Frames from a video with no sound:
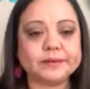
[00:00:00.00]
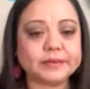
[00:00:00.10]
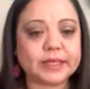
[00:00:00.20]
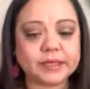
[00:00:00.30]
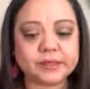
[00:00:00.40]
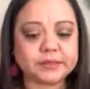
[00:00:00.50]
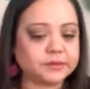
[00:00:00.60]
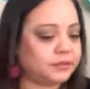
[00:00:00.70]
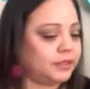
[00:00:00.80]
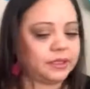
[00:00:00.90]
Thank you,
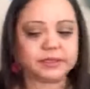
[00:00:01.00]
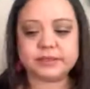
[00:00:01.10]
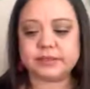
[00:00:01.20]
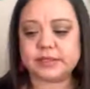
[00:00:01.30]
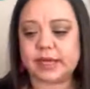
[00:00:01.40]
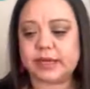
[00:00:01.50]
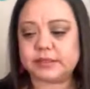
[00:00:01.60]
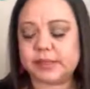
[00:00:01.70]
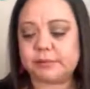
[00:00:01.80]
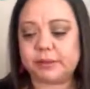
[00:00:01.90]
Susan. This is a
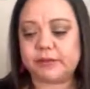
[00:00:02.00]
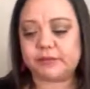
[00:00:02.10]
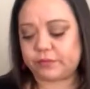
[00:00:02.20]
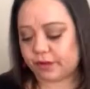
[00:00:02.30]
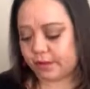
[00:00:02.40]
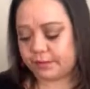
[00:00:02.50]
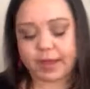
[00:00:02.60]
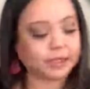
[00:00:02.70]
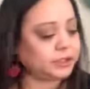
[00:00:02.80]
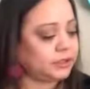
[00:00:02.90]
template from
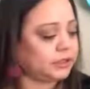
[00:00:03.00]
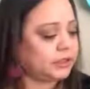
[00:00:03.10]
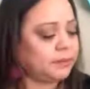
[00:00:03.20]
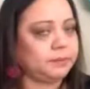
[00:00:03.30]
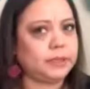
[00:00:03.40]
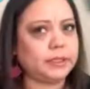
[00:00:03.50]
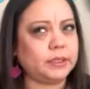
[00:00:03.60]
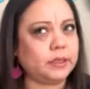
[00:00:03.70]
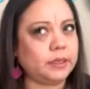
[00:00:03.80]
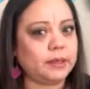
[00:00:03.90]
Ashley's Template
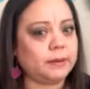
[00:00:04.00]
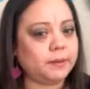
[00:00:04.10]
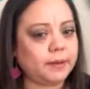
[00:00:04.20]
Club.